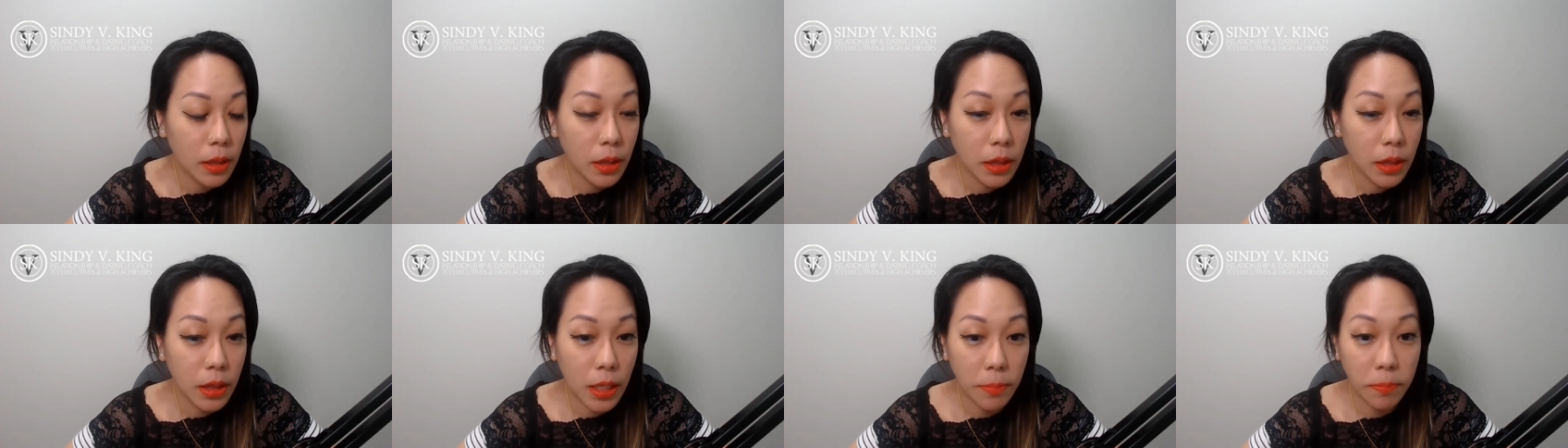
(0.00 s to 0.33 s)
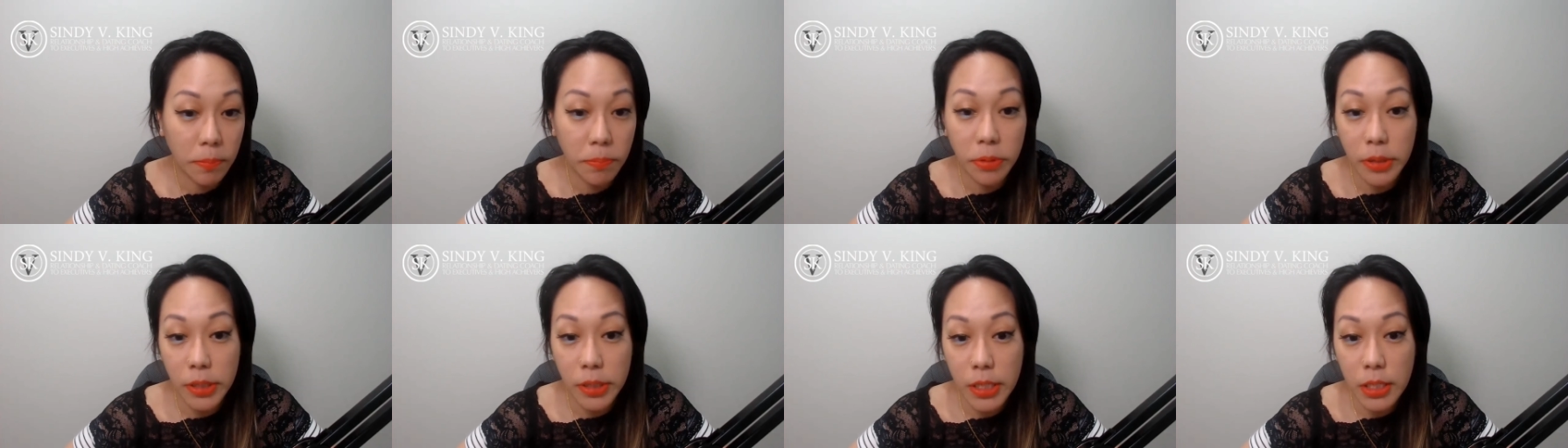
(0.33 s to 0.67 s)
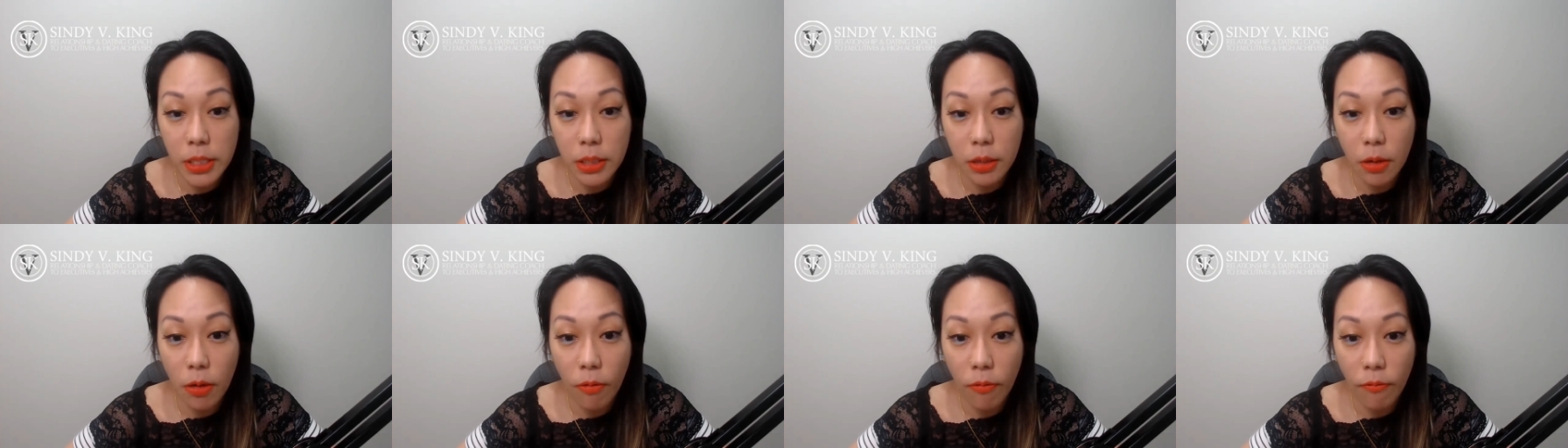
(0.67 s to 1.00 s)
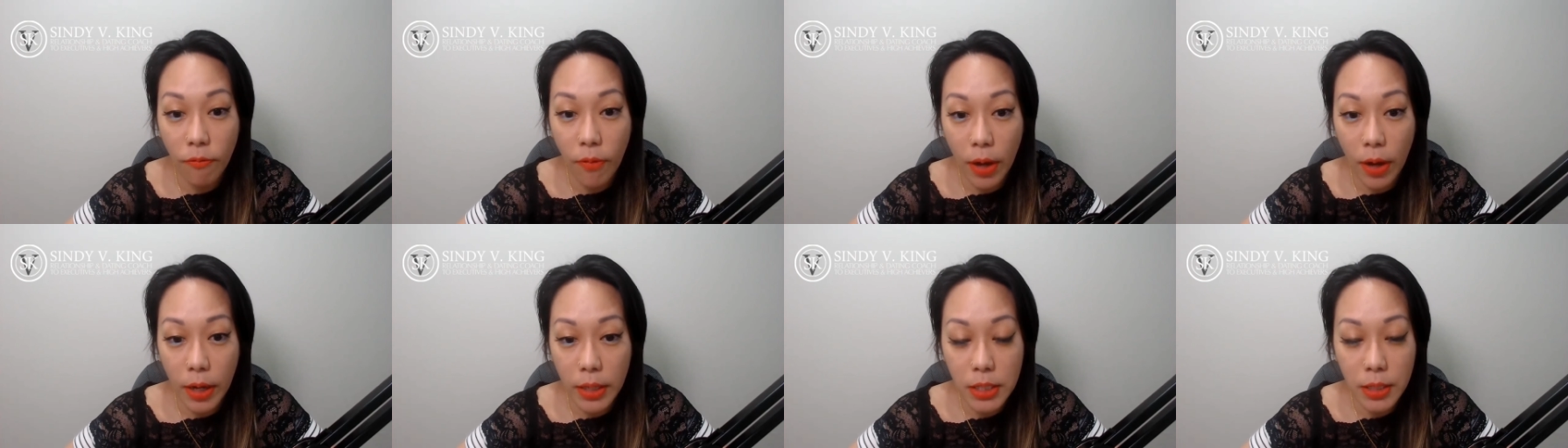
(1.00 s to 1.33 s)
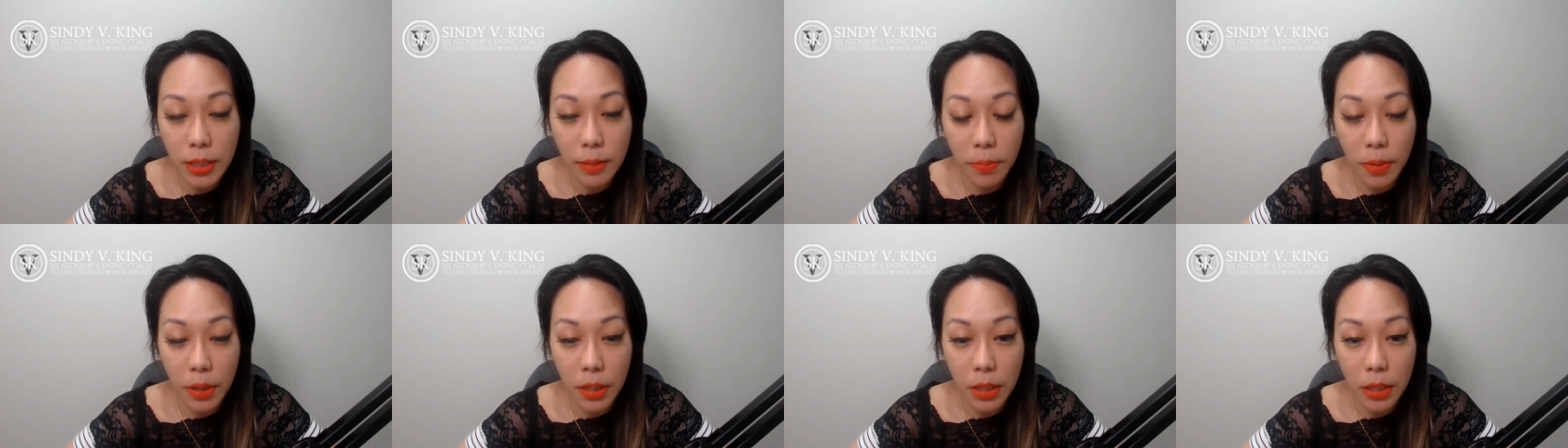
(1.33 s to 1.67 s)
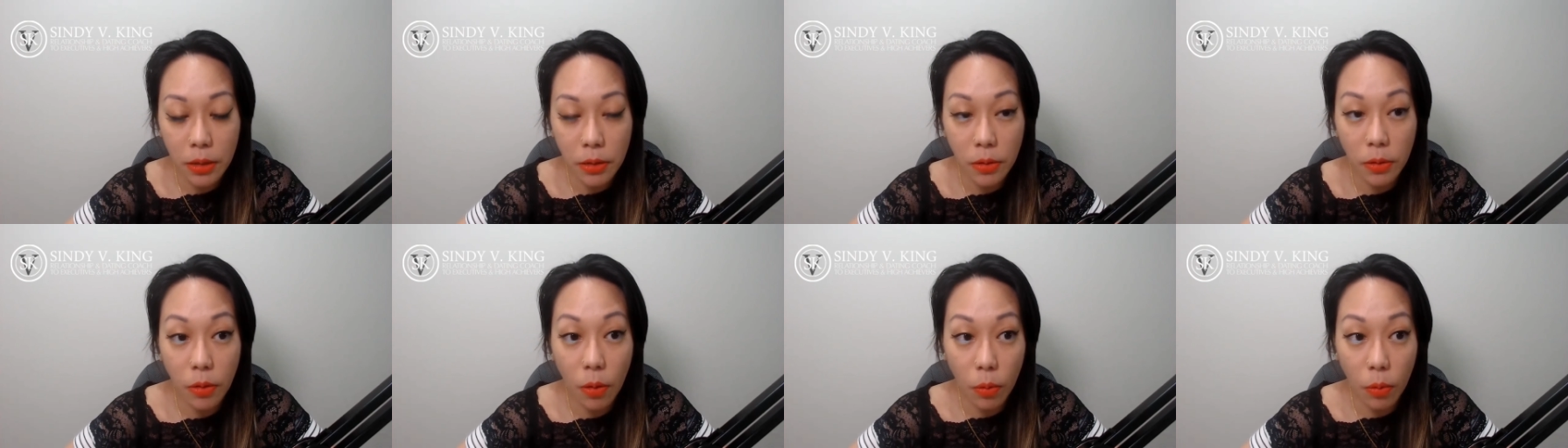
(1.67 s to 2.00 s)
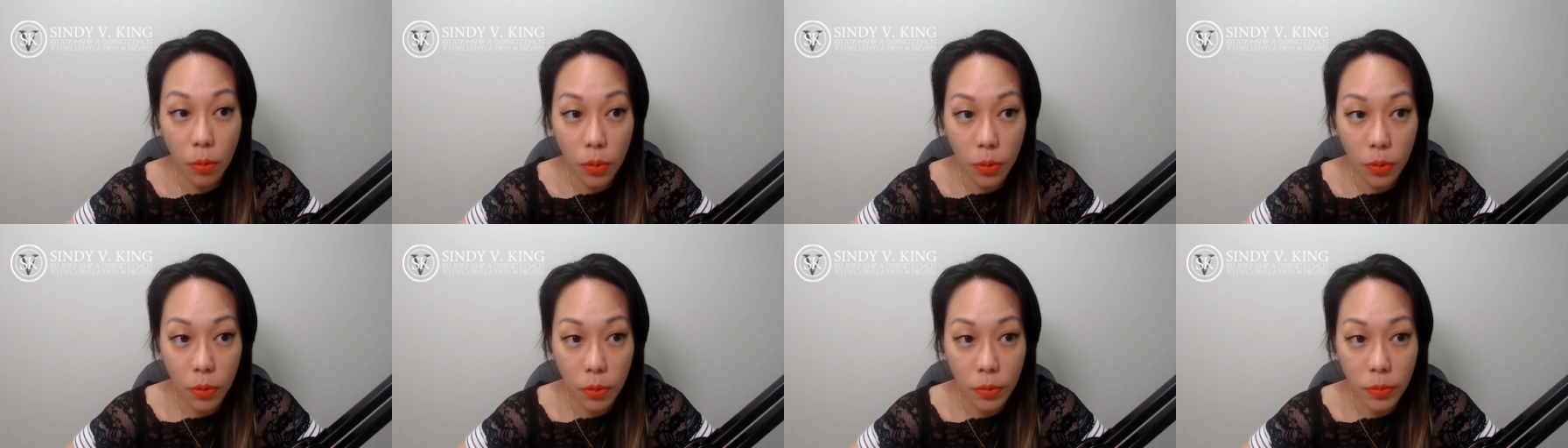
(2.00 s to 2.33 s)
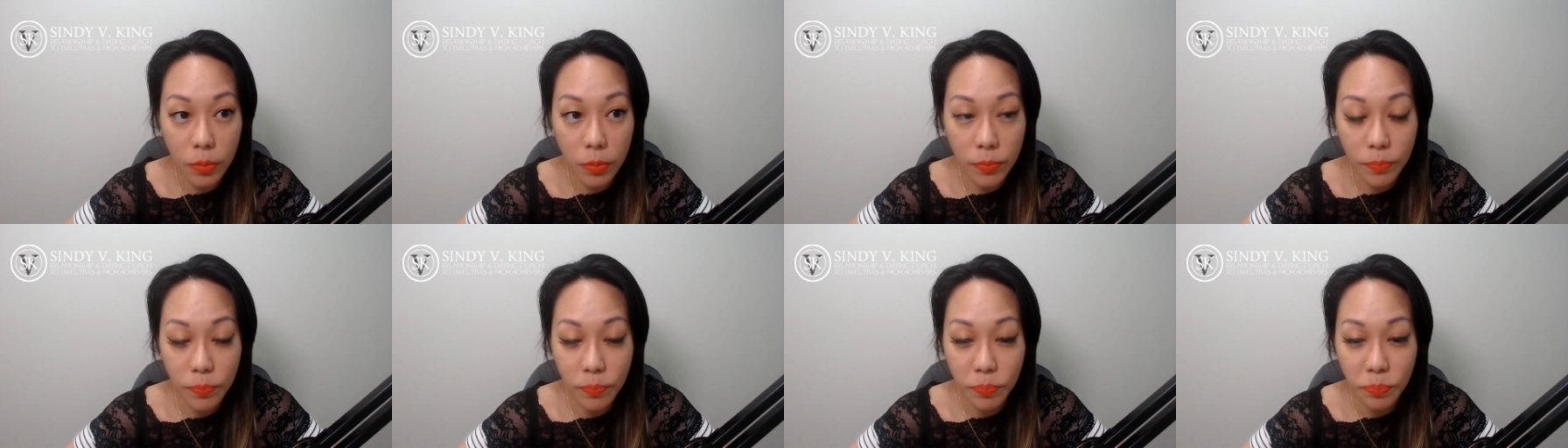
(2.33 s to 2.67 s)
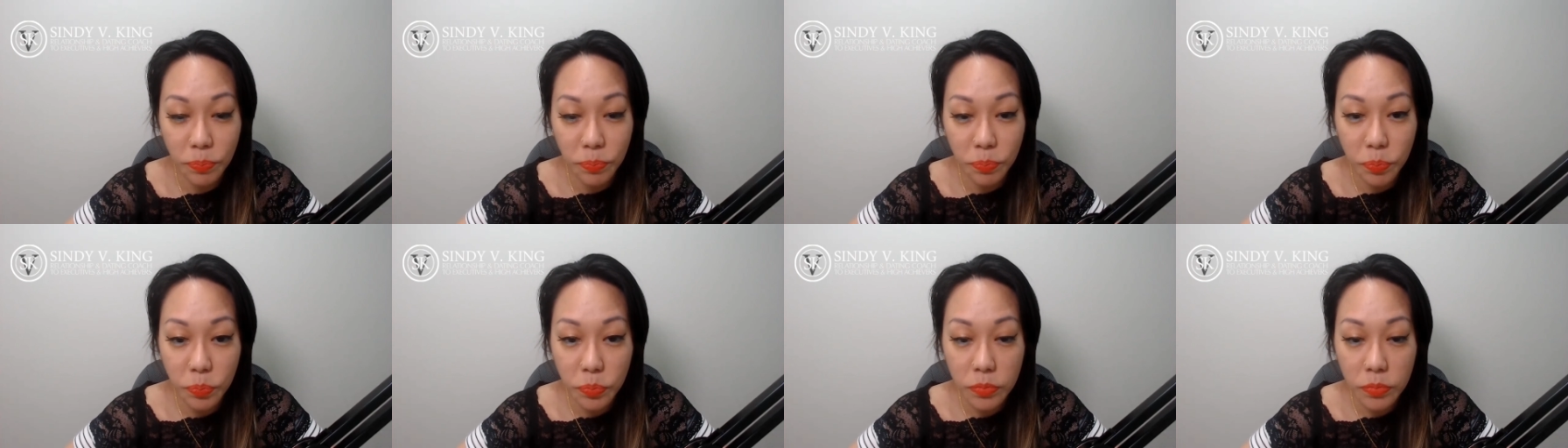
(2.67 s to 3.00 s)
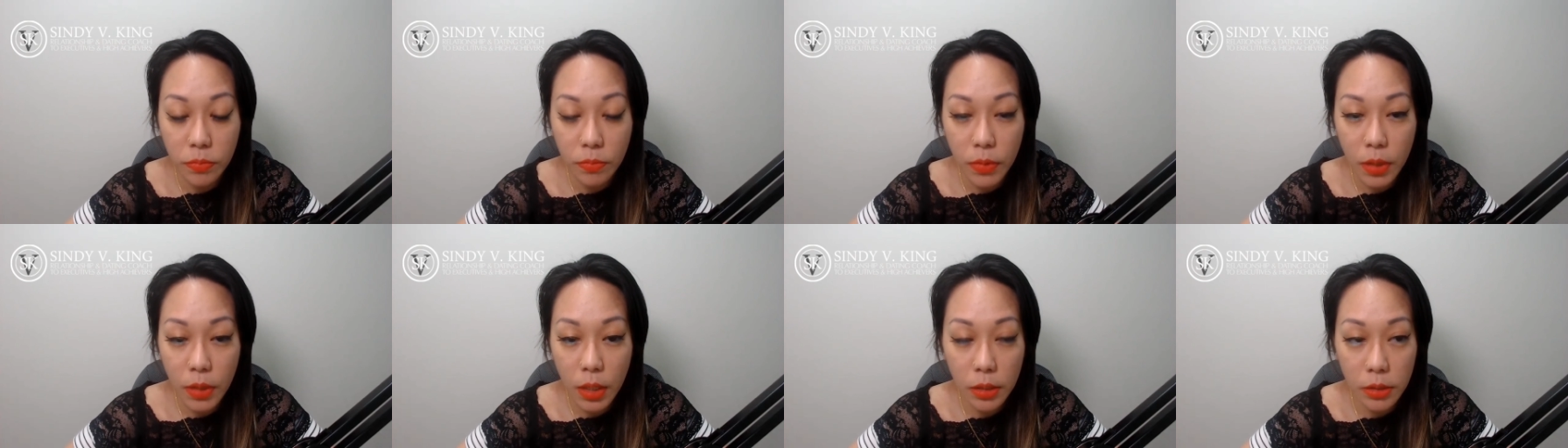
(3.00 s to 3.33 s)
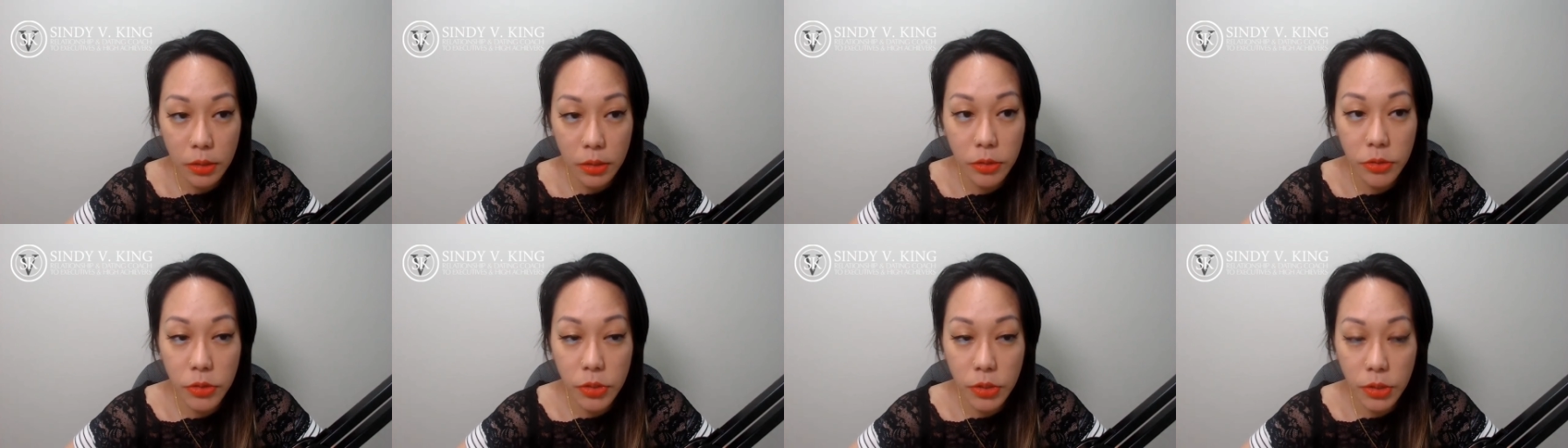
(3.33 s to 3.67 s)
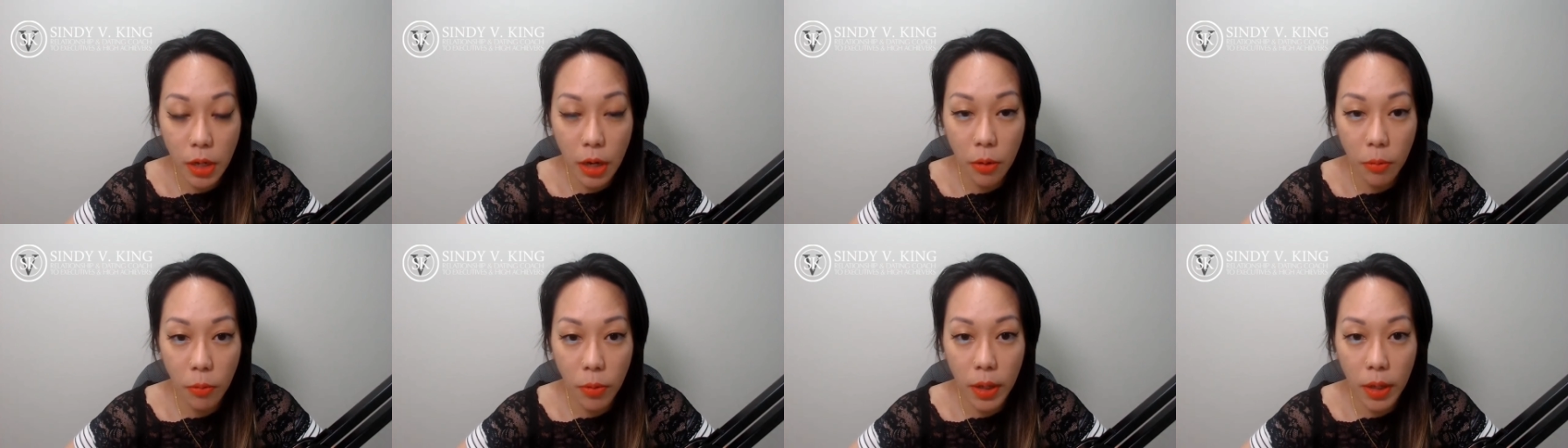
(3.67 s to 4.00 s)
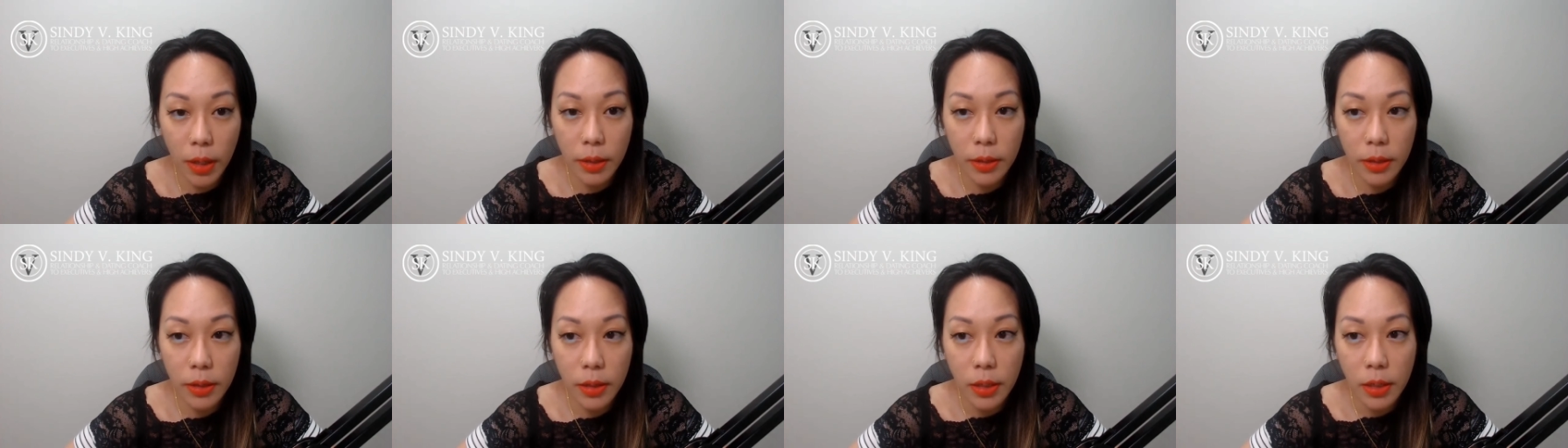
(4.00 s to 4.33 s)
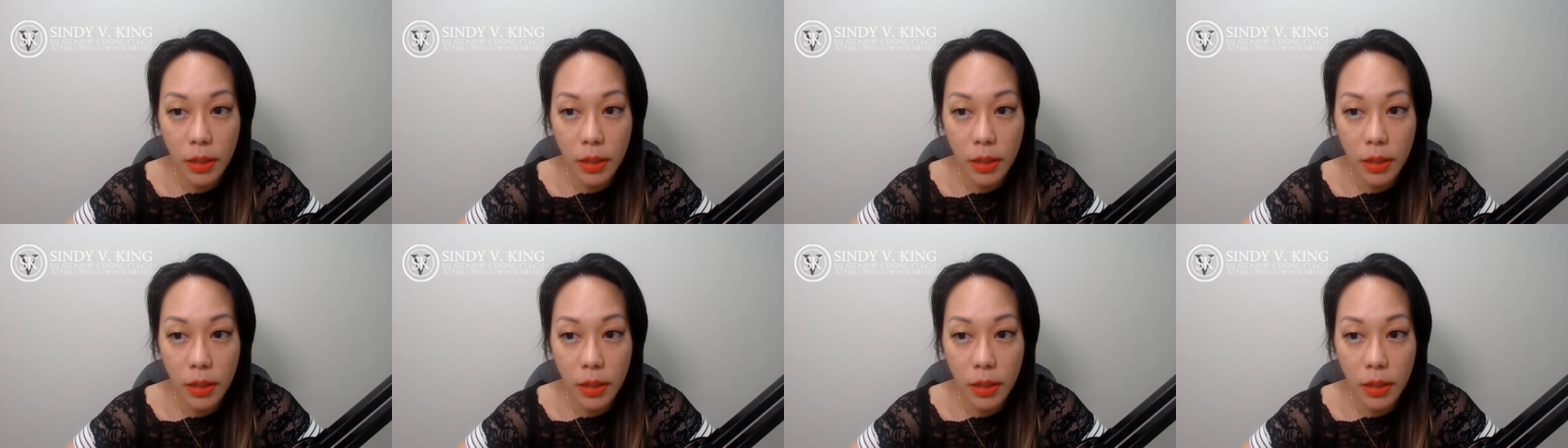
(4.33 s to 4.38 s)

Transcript: then please go find somebody local to start with.